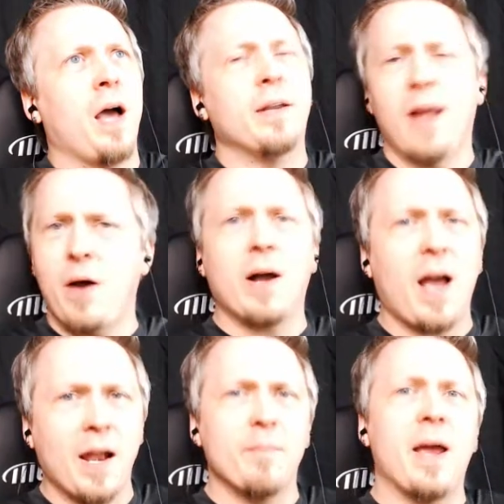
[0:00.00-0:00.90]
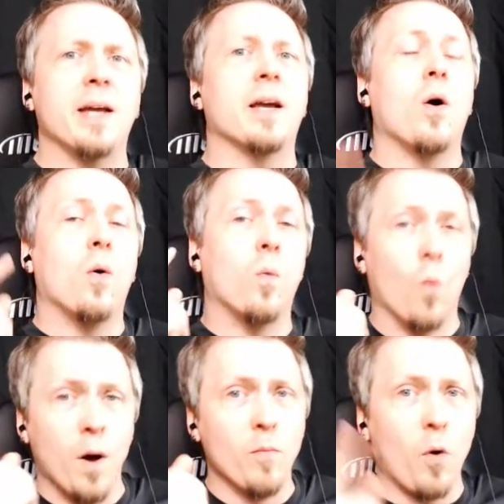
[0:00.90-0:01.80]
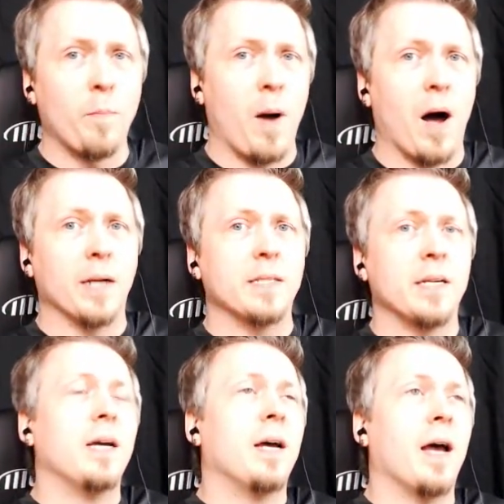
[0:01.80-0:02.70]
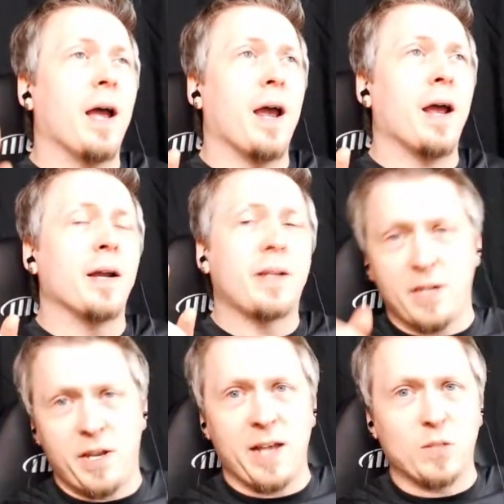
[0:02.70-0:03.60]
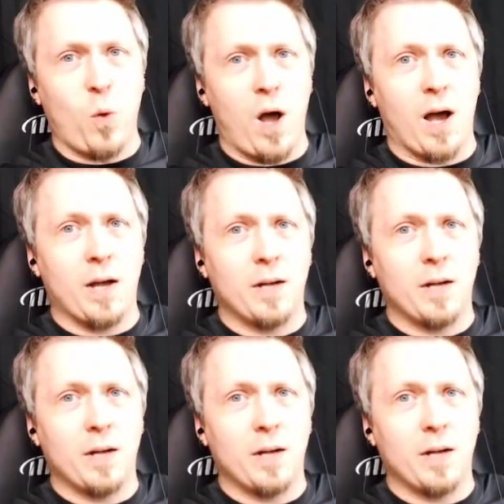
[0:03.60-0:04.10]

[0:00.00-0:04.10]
Now I got to make one more bot. And can you guess why?